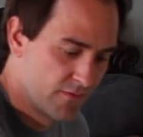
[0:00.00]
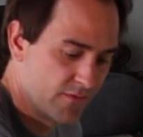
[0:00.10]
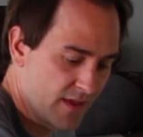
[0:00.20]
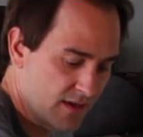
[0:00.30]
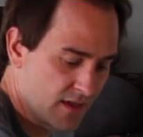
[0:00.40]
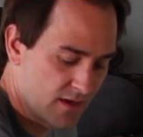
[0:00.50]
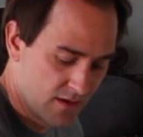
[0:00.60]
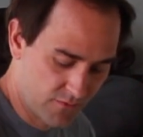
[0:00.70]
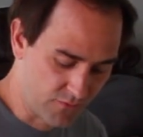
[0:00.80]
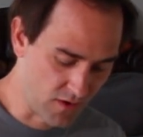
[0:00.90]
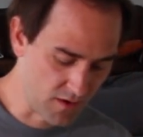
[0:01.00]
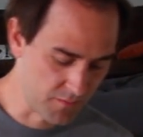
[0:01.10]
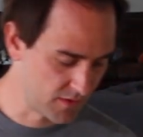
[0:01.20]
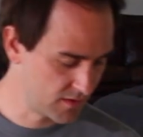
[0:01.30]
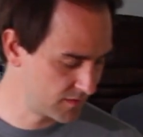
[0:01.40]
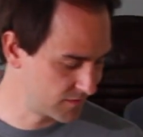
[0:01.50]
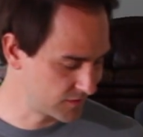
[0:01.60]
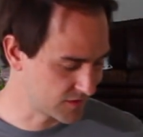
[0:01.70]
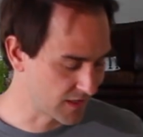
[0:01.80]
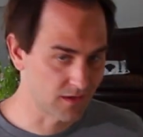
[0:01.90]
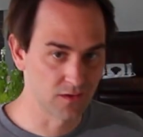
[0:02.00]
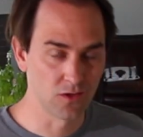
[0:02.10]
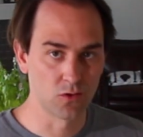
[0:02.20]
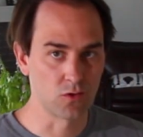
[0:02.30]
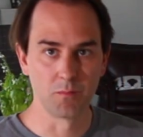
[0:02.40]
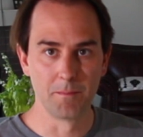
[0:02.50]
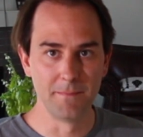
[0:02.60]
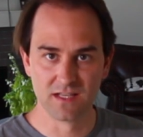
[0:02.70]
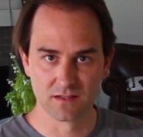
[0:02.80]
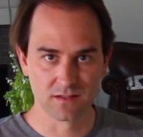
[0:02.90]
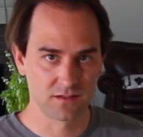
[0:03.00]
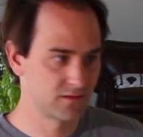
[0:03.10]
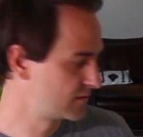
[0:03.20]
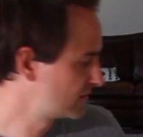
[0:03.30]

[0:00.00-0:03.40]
They get it from just like a local mill,